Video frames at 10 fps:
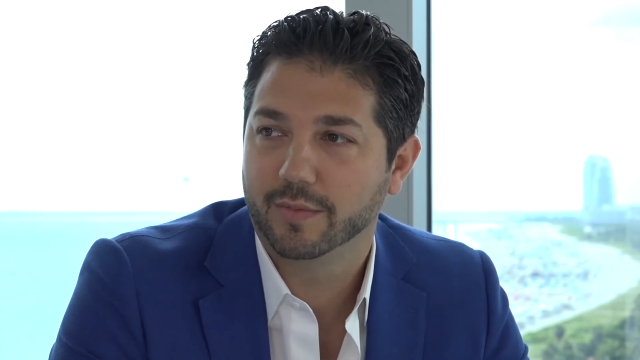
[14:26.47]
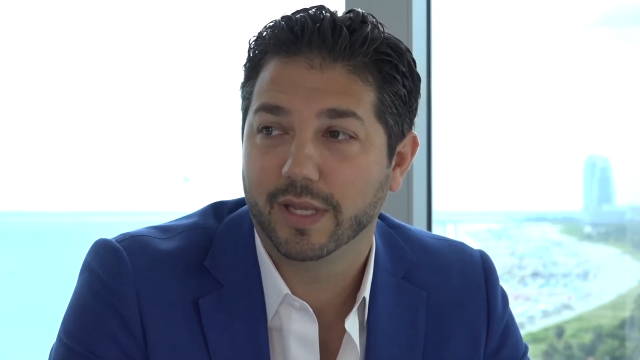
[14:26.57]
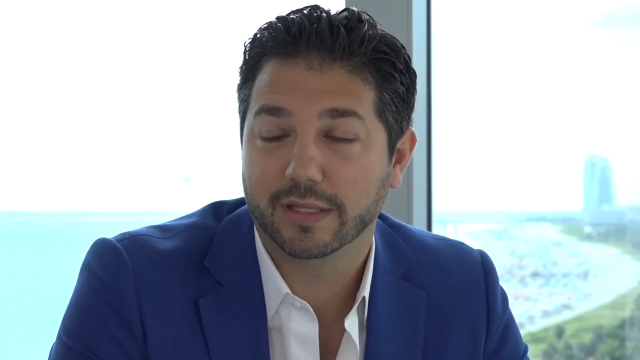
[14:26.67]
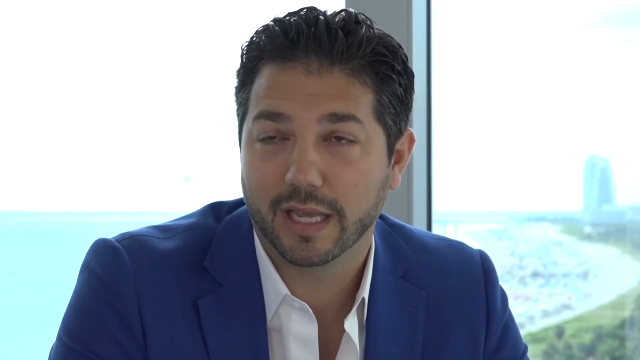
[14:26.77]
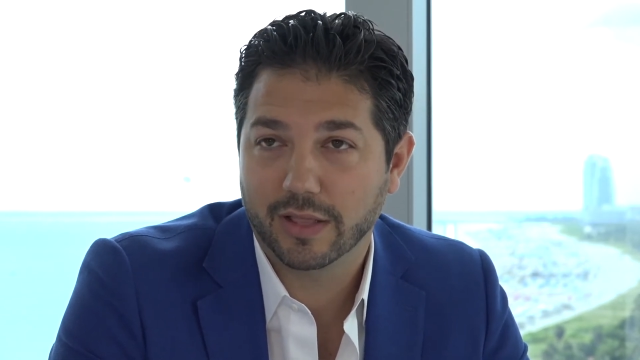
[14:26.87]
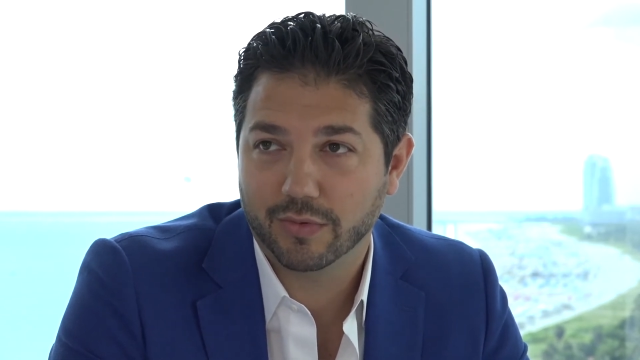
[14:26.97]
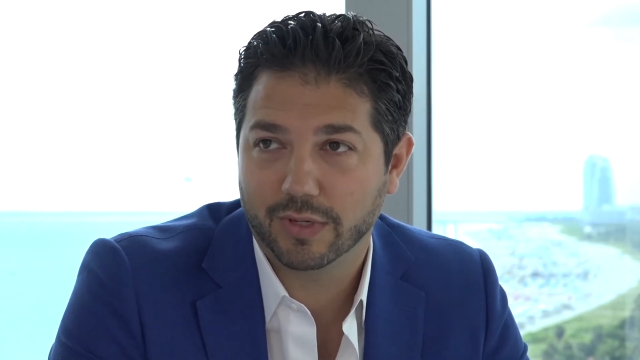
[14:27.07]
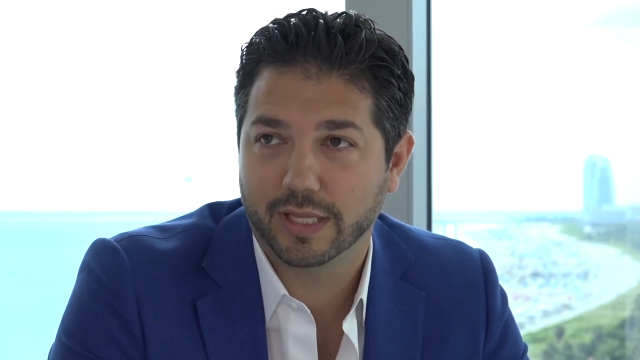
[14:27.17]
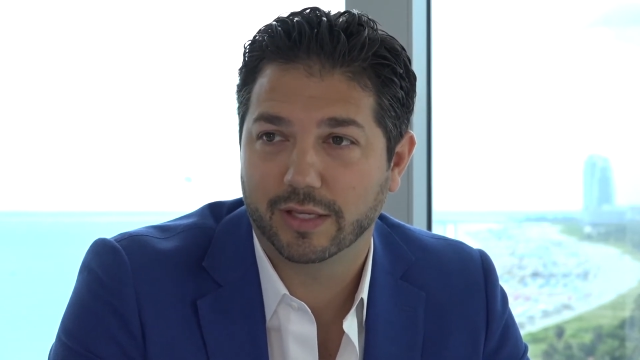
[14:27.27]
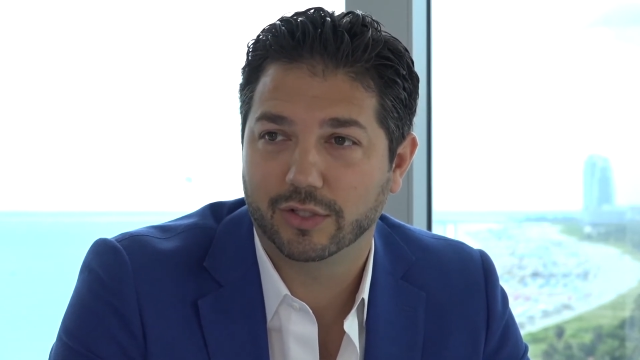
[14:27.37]
maintained the
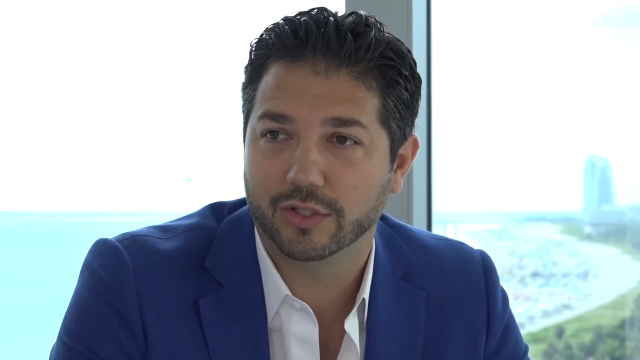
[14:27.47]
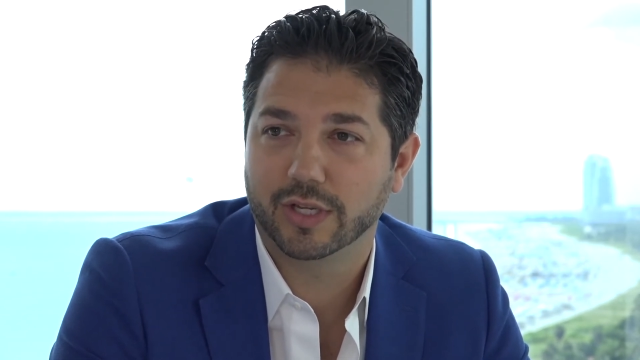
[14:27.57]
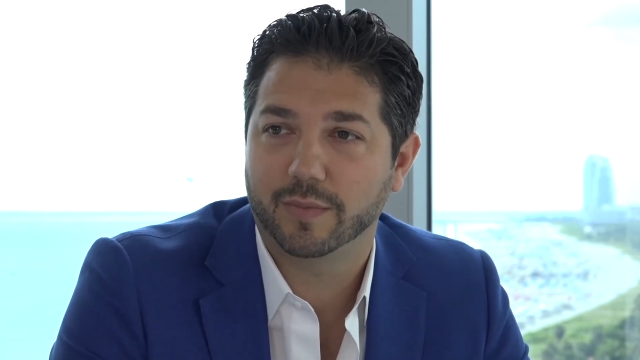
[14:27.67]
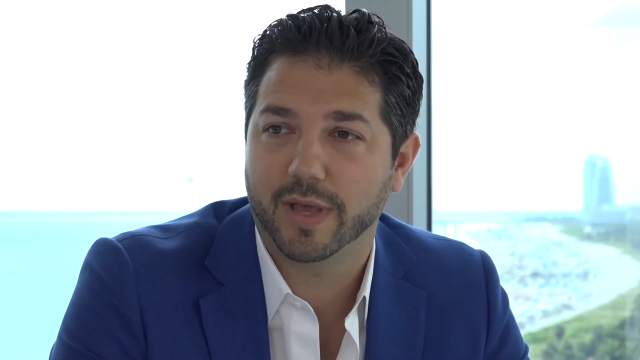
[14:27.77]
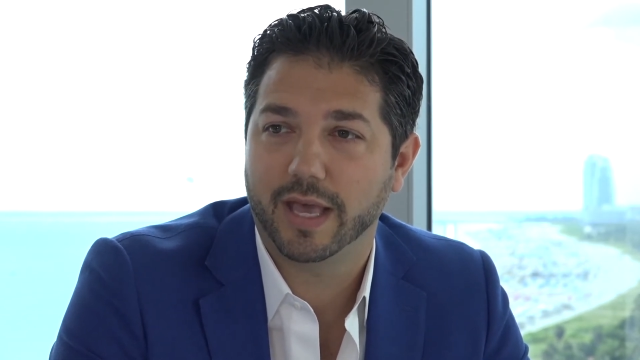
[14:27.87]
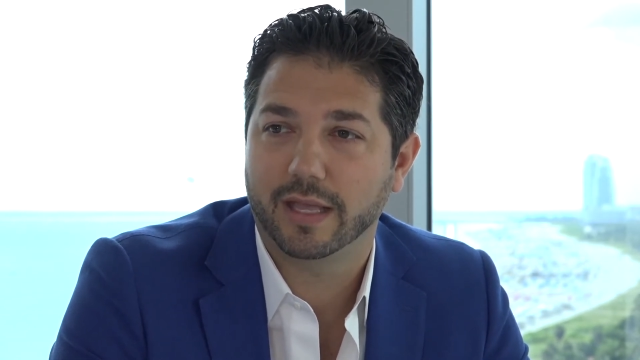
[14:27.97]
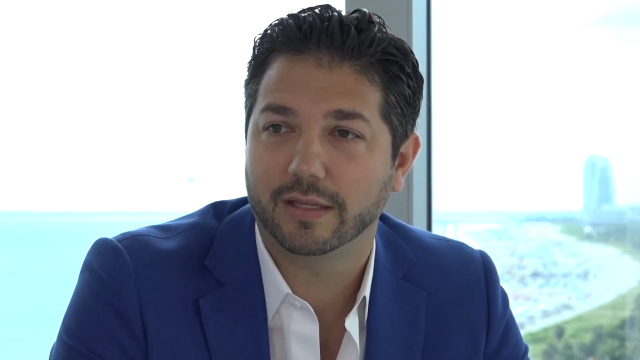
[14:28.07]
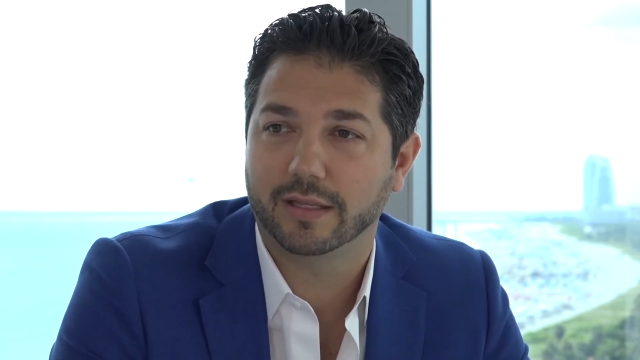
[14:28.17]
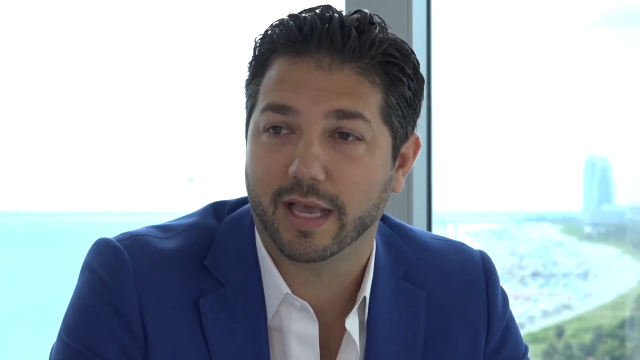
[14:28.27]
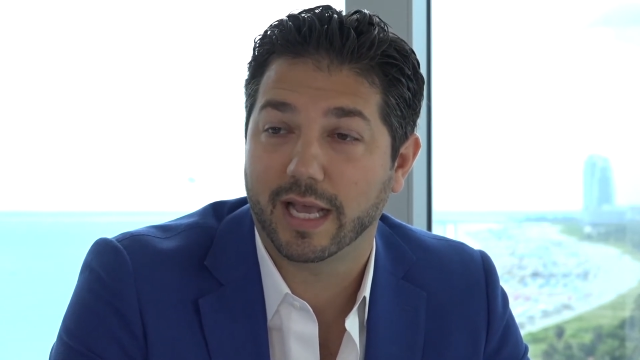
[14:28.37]
relationship,
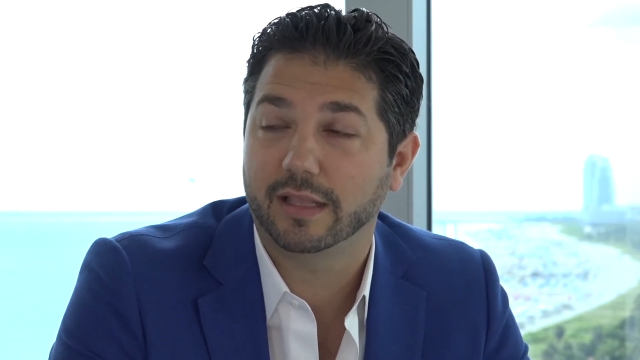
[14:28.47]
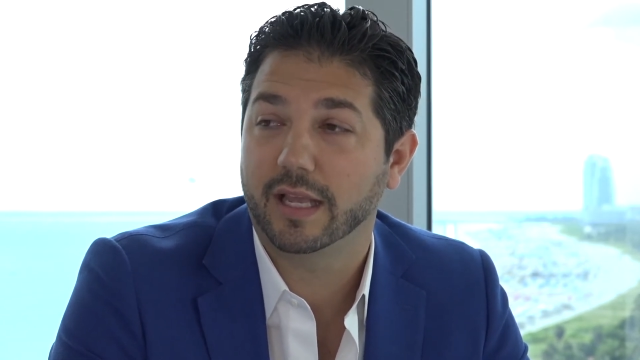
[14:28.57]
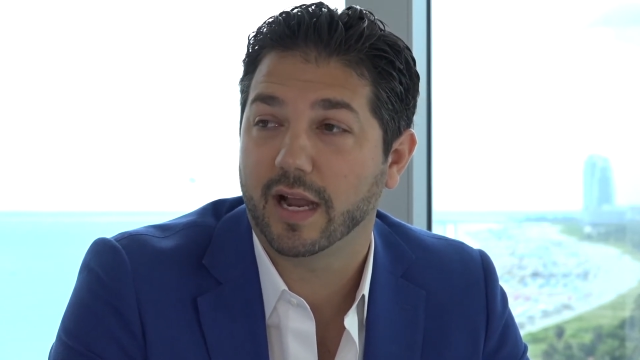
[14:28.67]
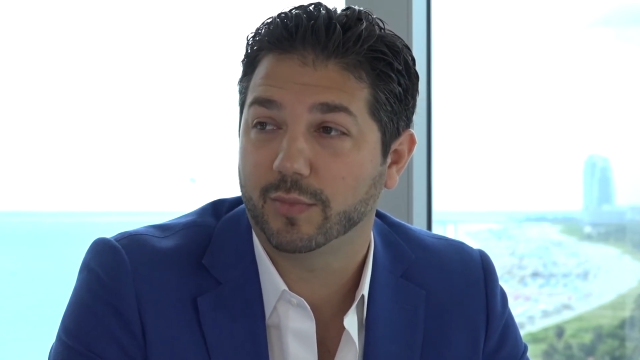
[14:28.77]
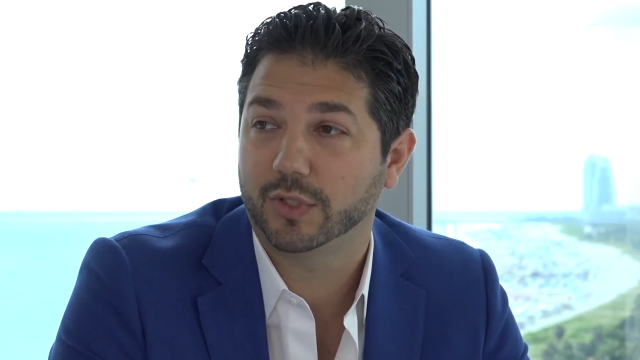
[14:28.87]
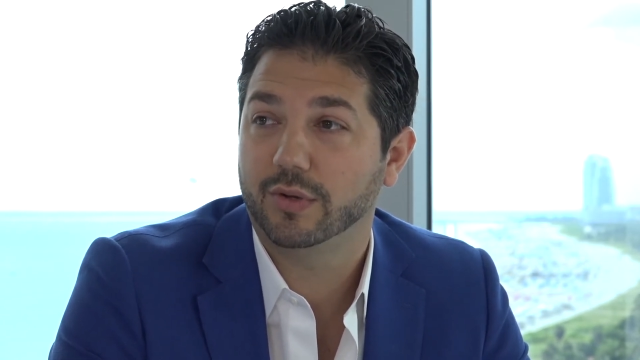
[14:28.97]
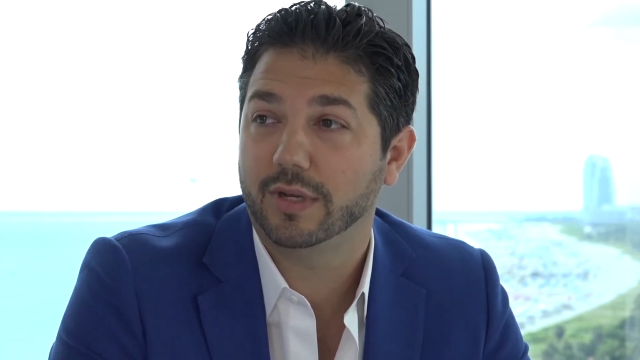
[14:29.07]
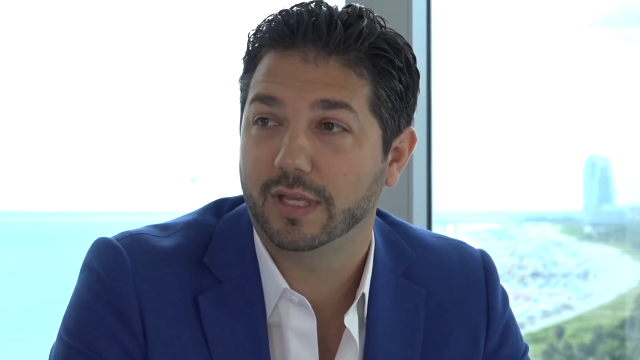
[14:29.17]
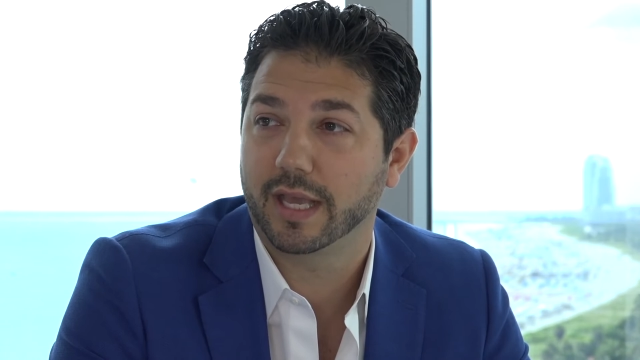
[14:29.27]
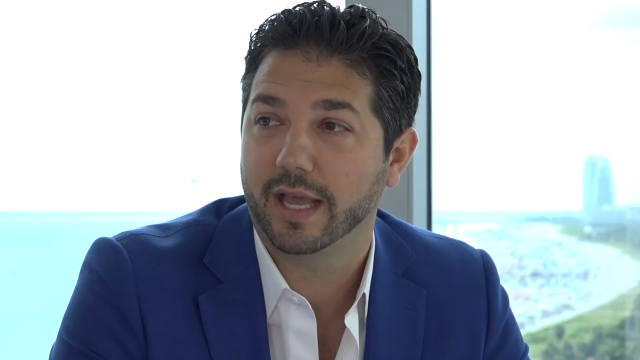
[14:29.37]
and I had the
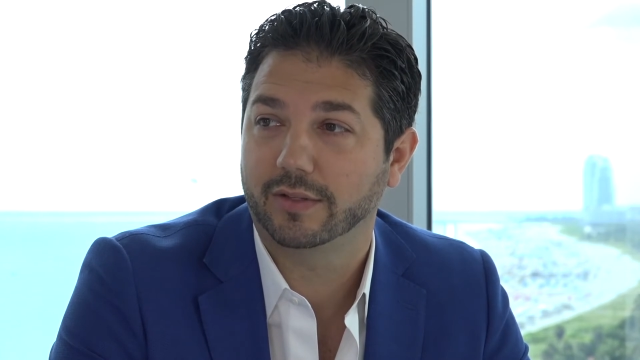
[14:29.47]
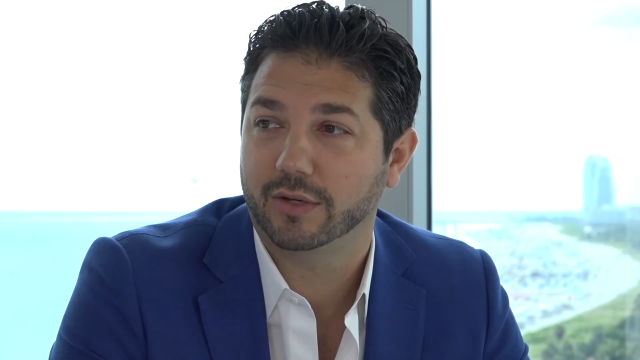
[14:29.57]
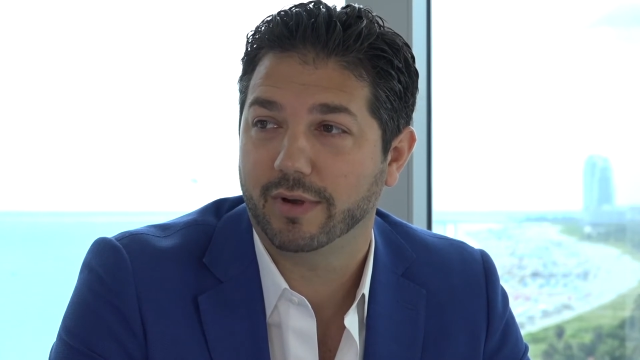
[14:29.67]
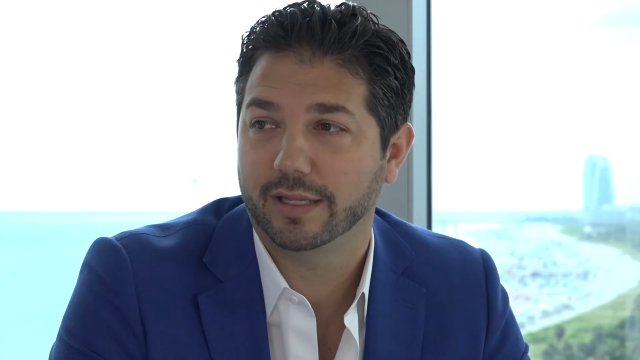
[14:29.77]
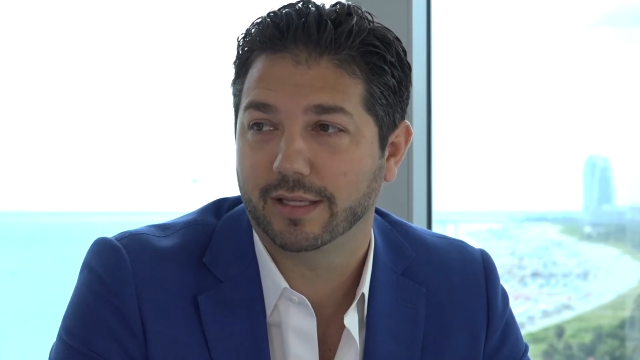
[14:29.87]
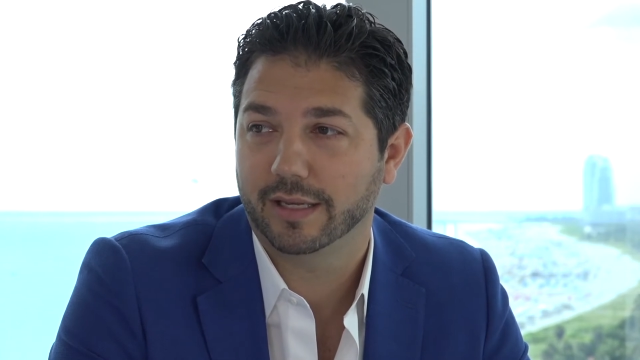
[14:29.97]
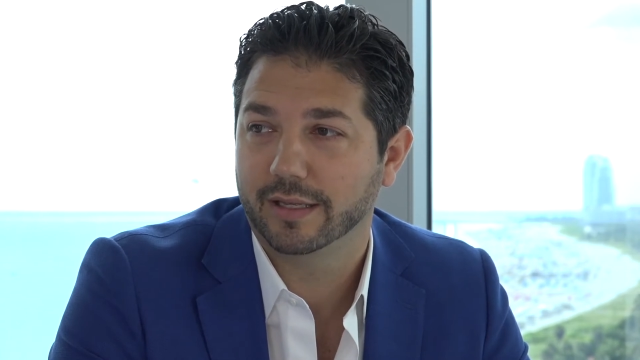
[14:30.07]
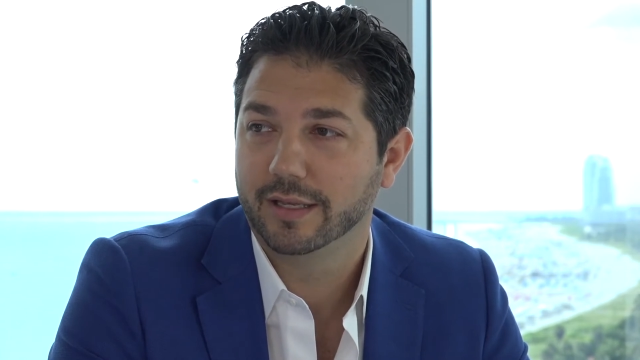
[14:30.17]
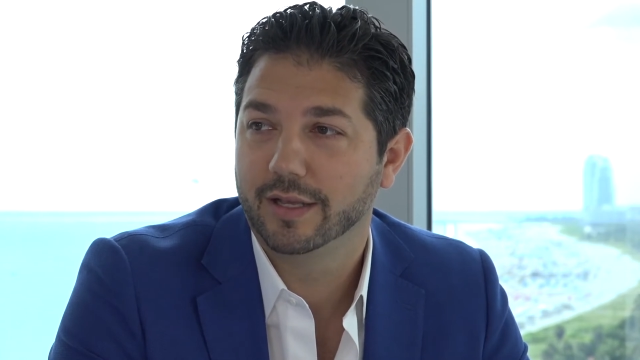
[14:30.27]
opportunity again to rent it.